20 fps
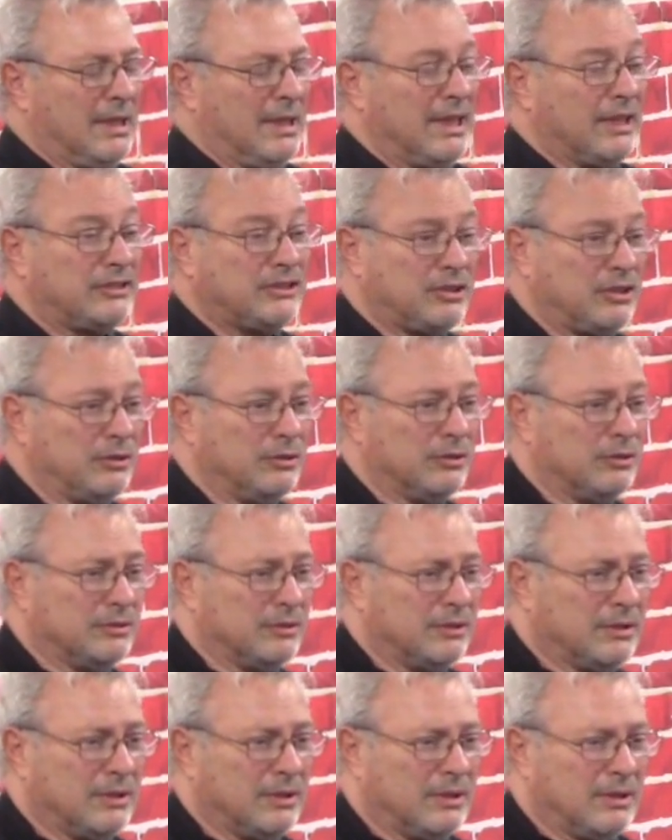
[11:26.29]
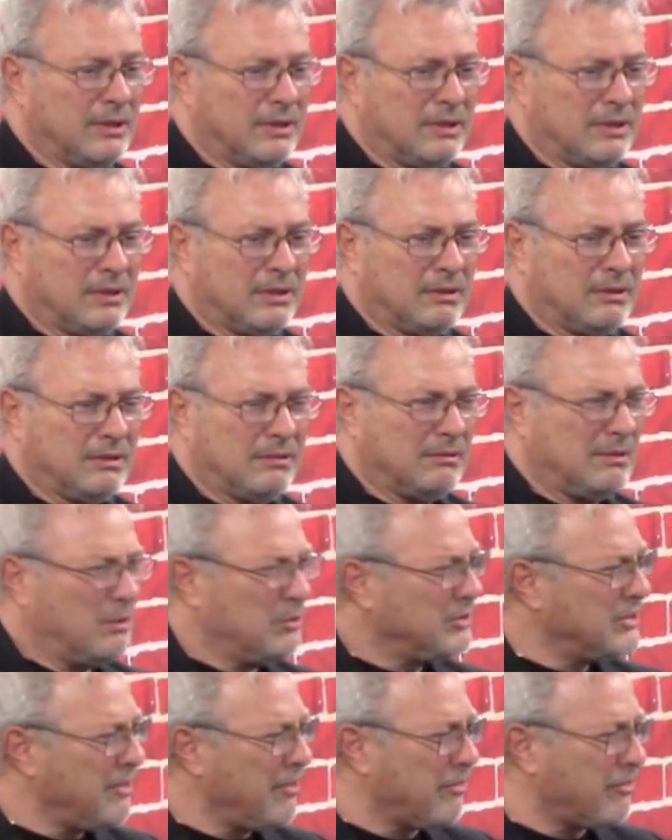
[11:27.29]
That's two. But
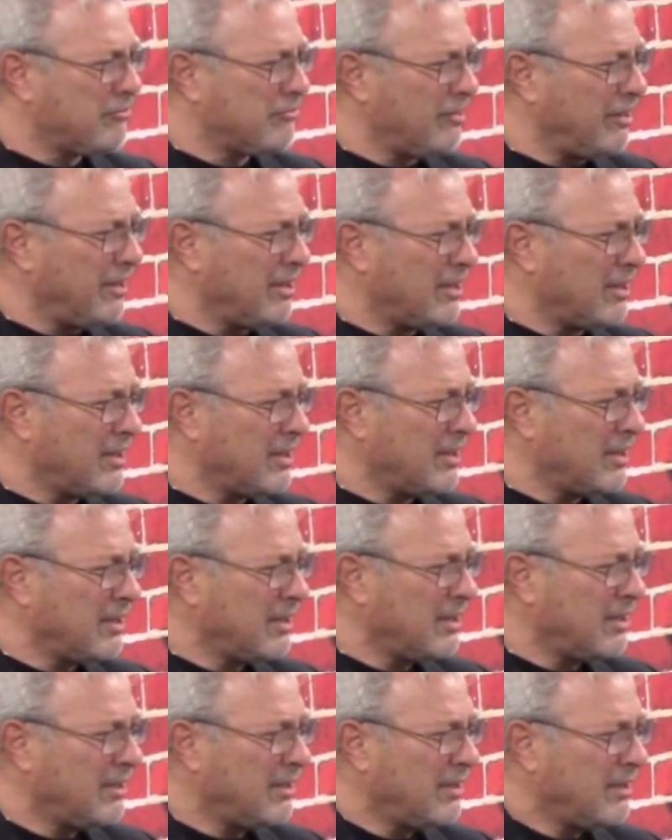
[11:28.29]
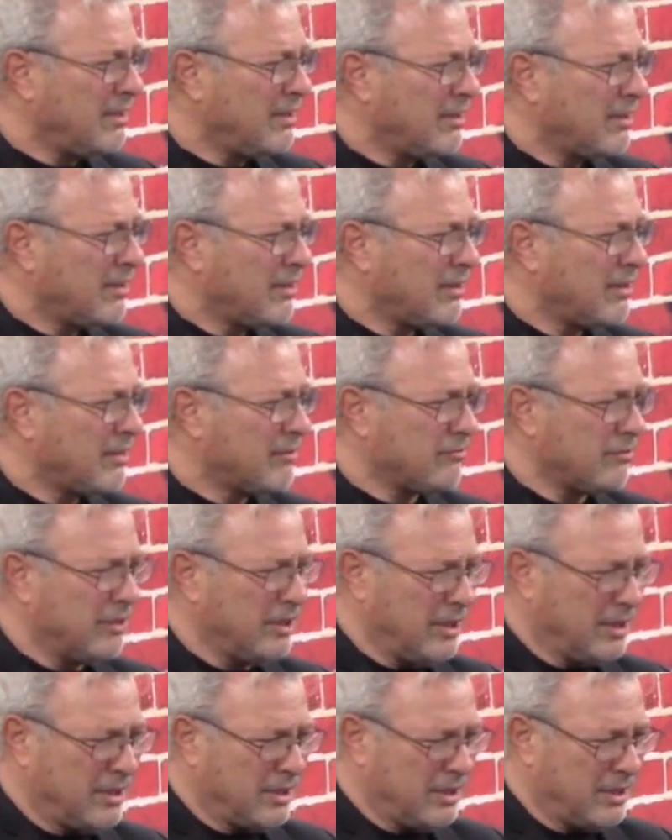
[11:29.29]
wasn't that three?
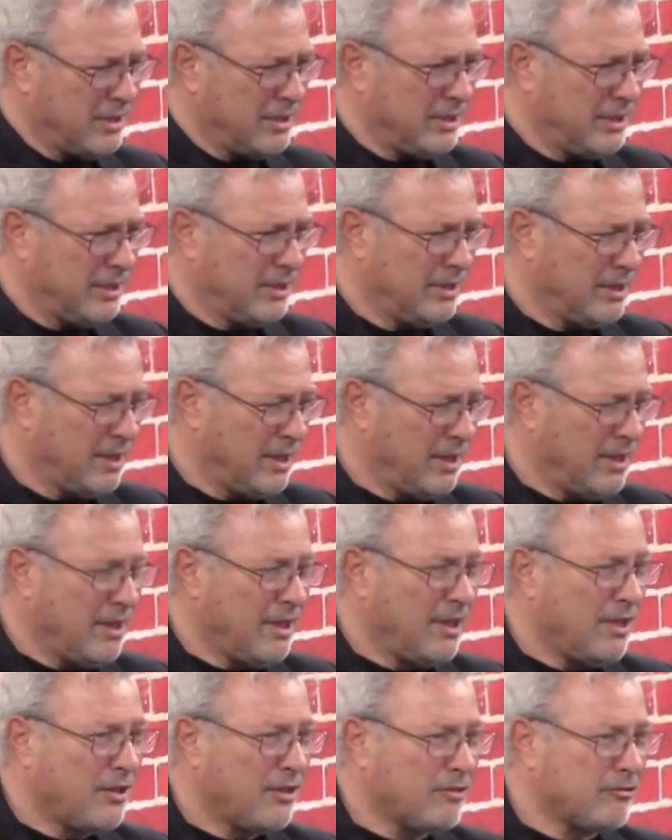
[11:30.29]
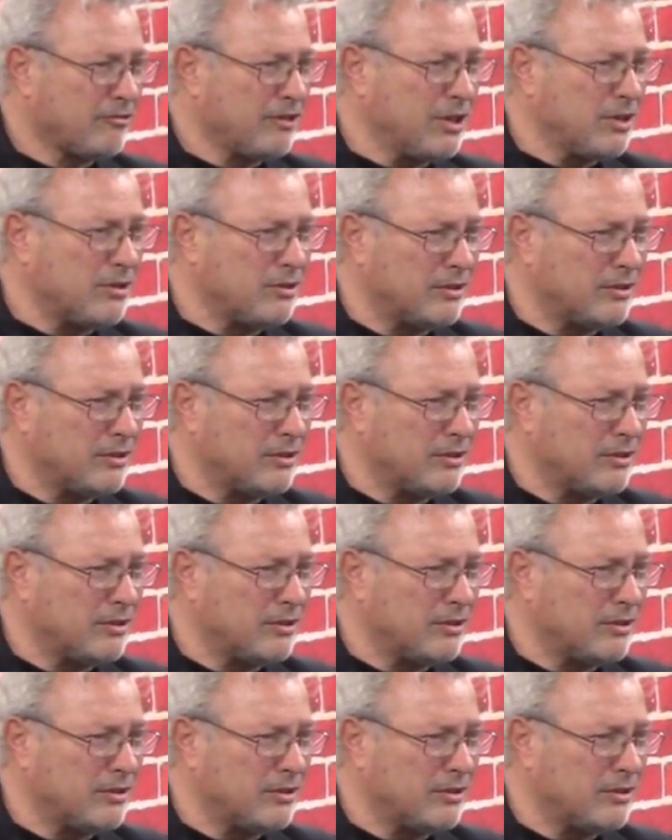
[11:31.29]
Three. Indeed. 3 points.